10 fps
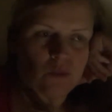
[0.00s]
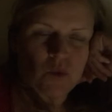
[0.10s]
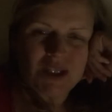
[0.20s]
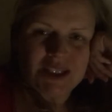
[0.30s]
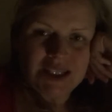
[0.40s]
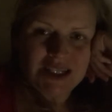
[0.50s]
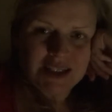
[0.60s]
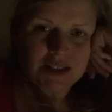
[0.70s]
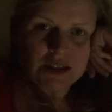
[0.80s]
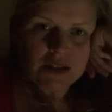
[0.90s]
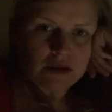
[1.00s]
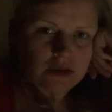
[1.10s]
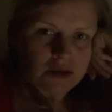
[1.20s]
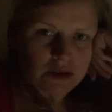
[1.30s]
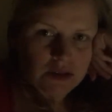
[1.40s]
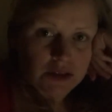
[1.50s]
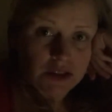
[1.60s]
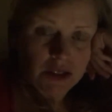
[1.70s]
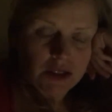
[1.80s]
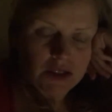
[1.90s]
We did
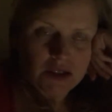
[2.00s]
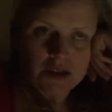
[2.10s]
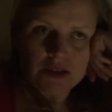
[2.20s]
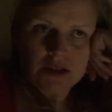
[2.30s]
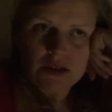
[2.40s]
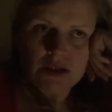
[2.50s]
decide,